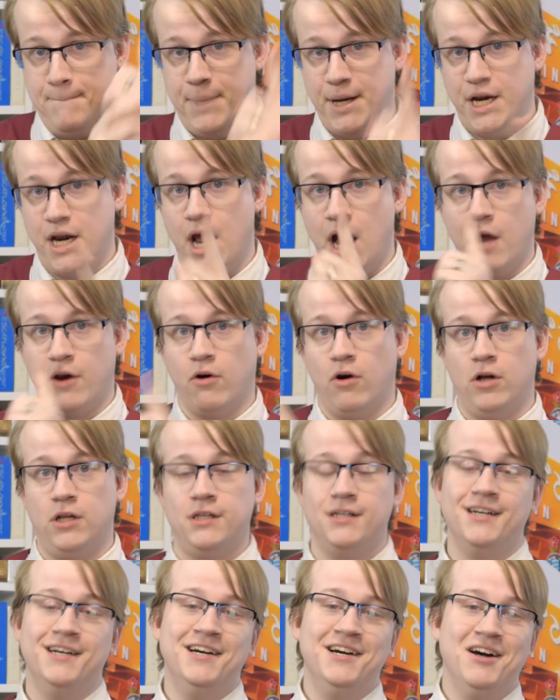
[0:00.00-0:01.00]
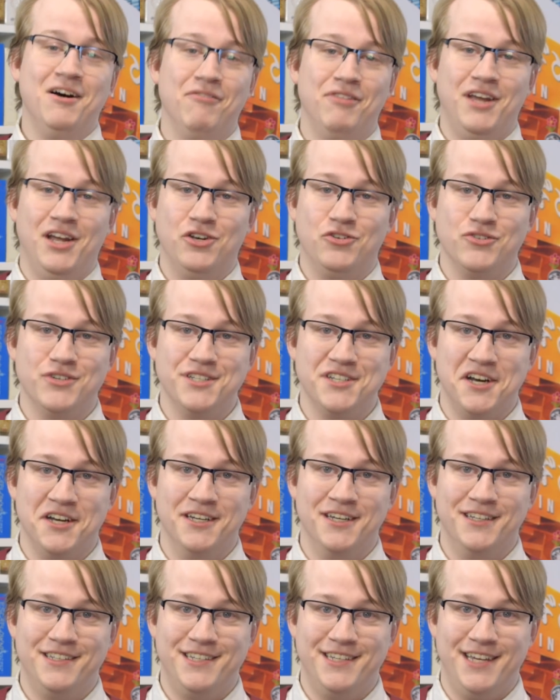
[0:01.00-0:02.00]
but not all, of the entries
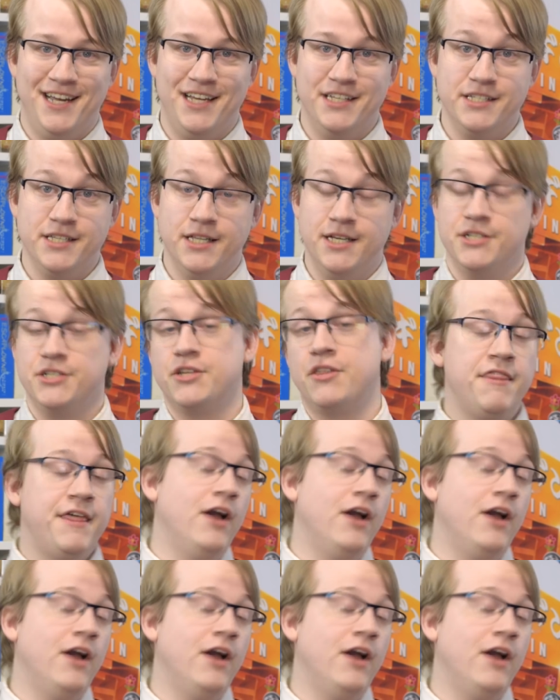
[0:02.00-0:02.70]
on today's list.